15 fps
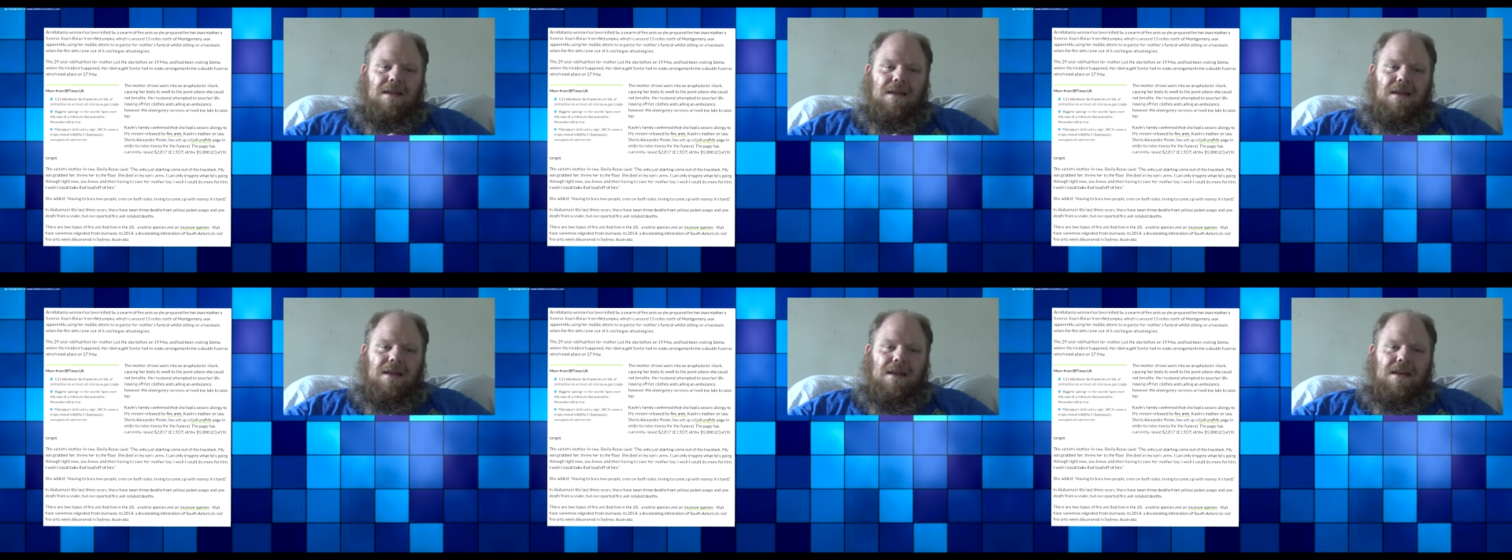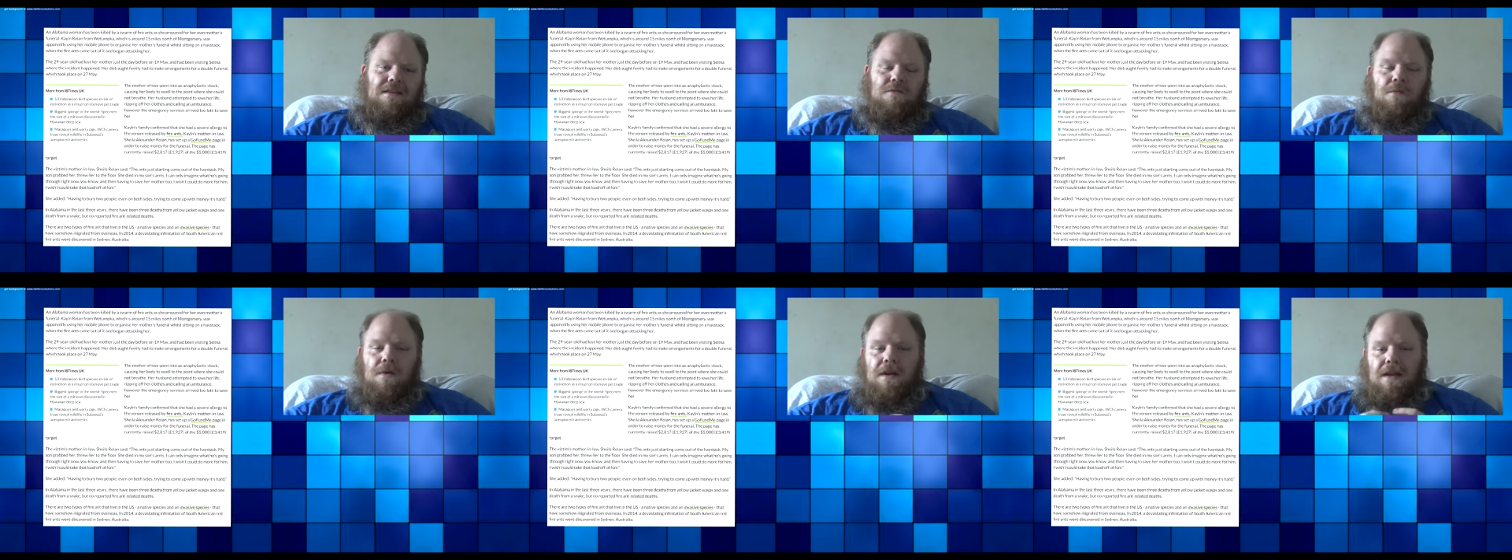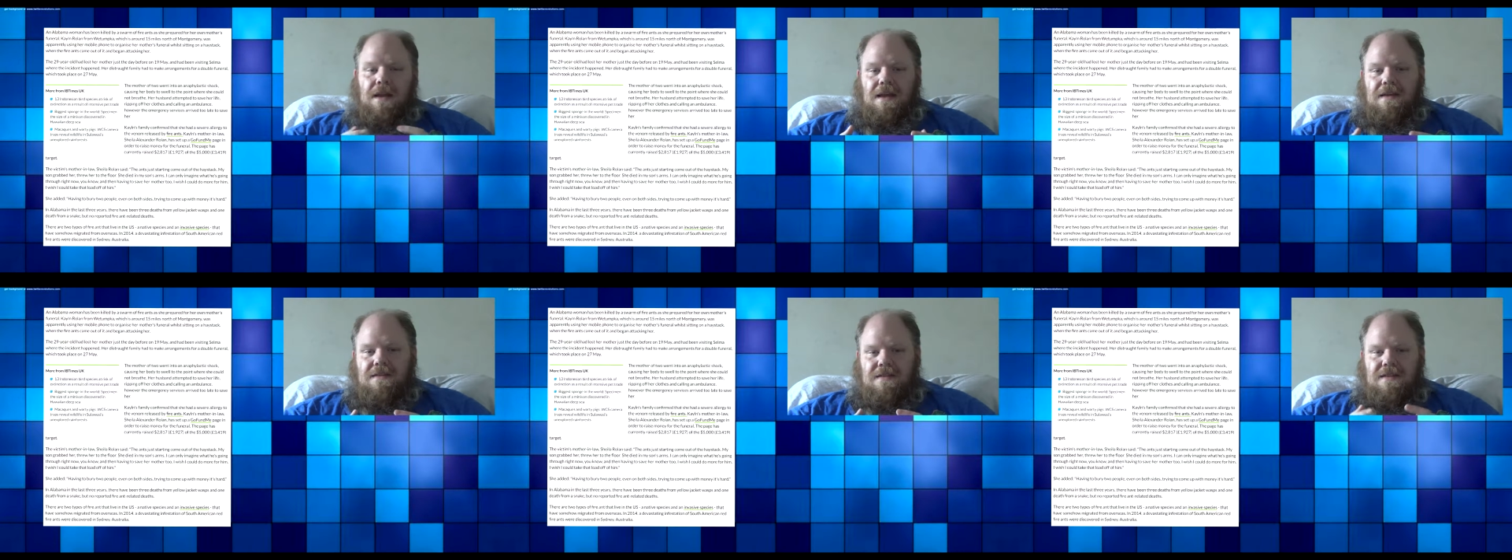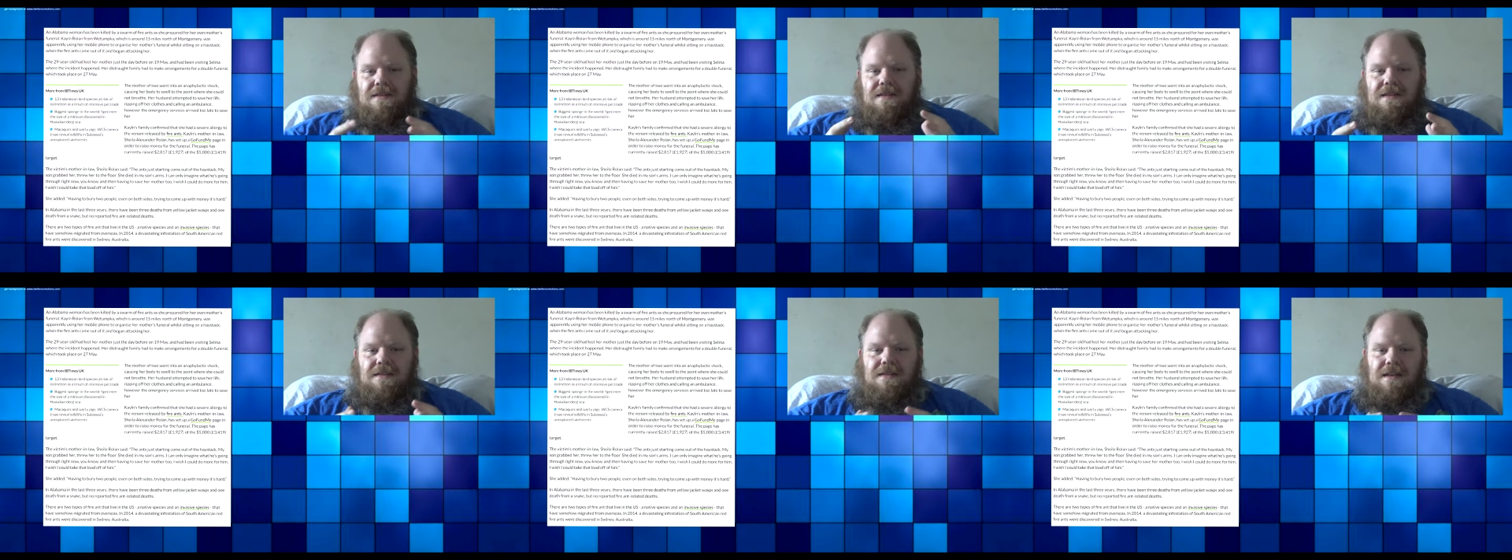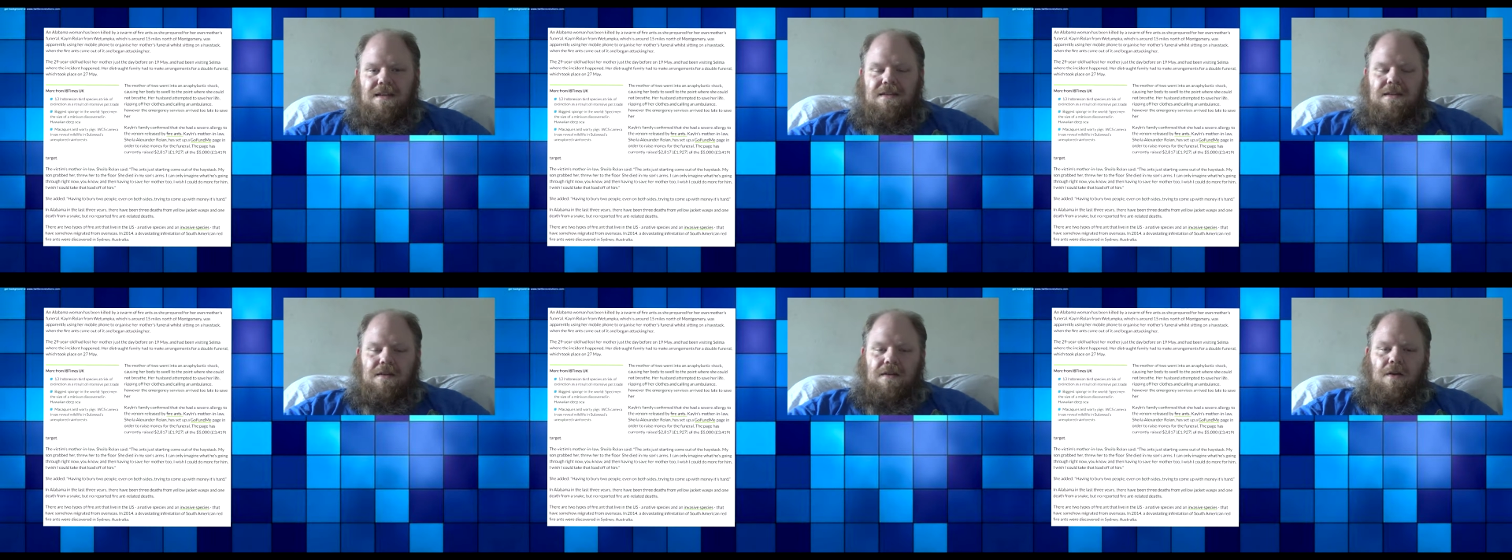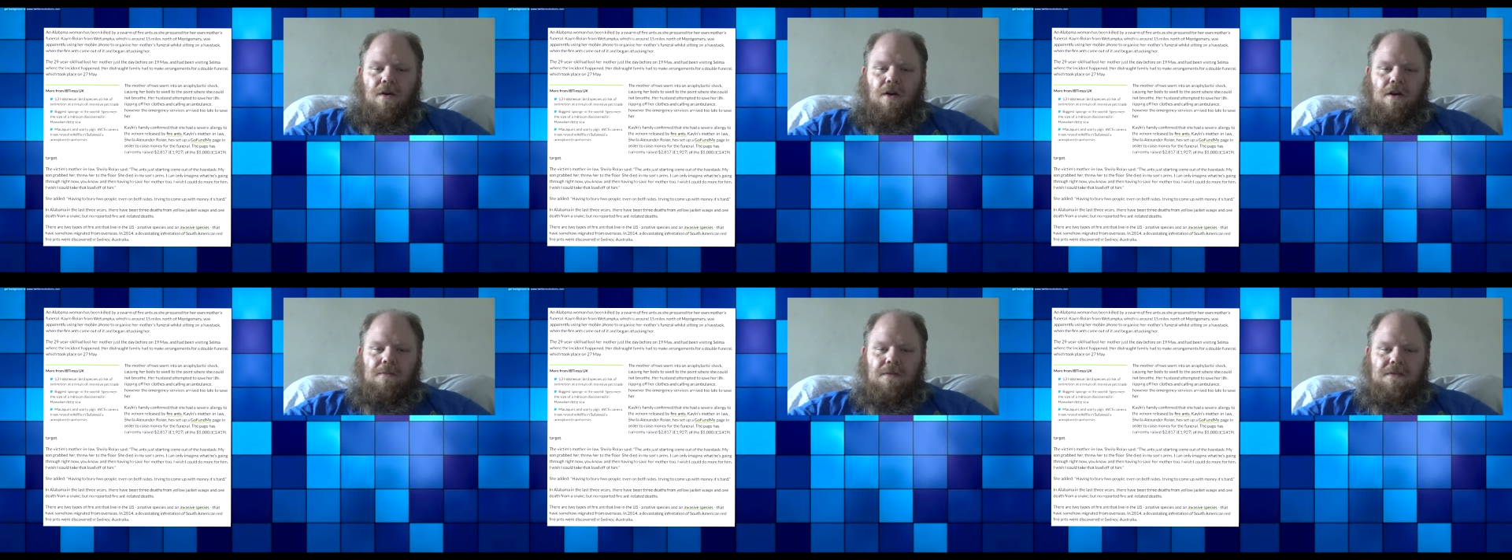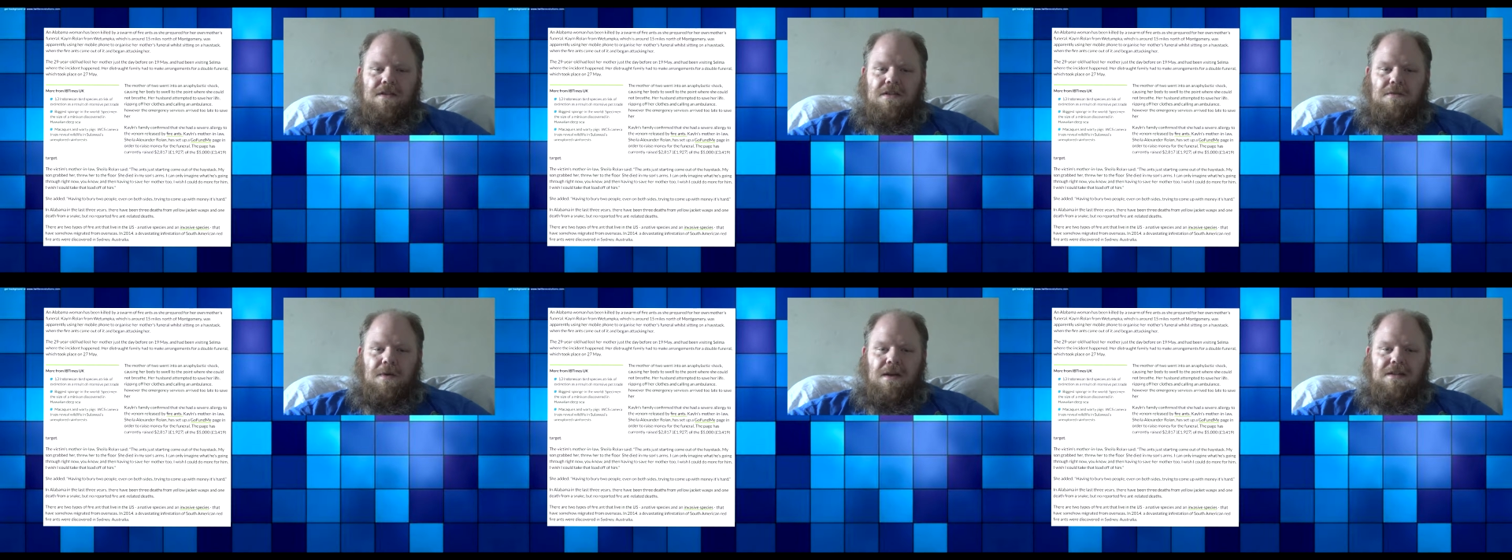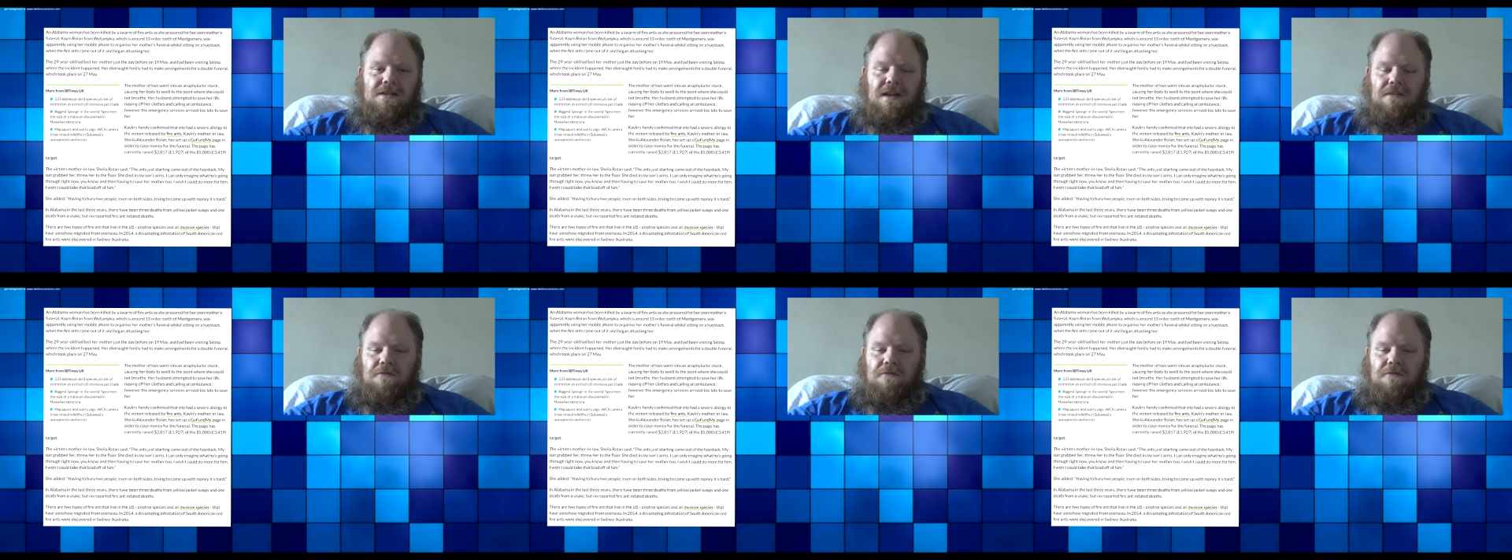it is what it is. It's a horrible situation.